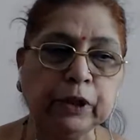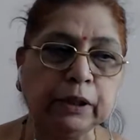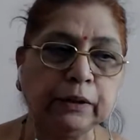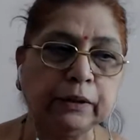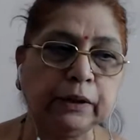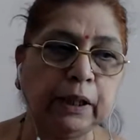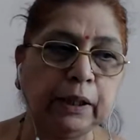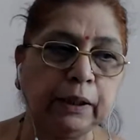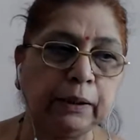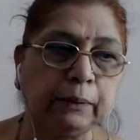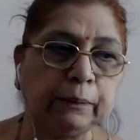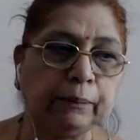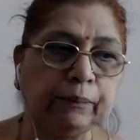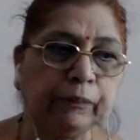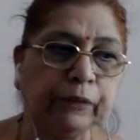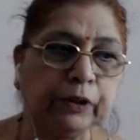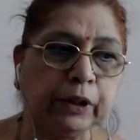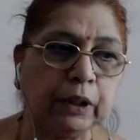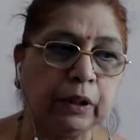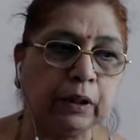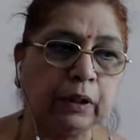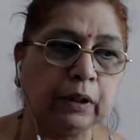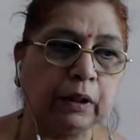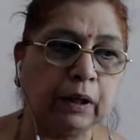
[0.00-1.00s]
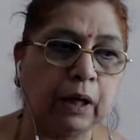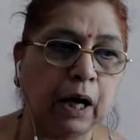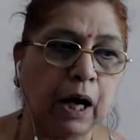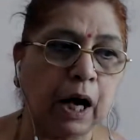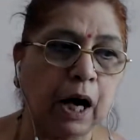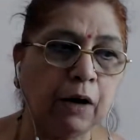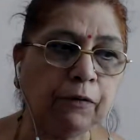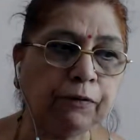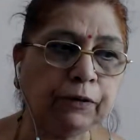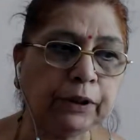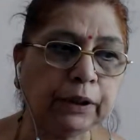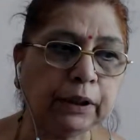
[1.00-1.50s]
Then,
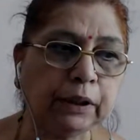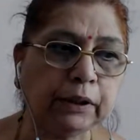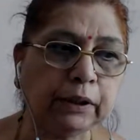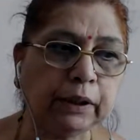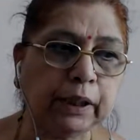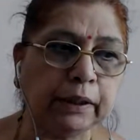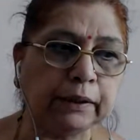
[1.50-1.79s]
after the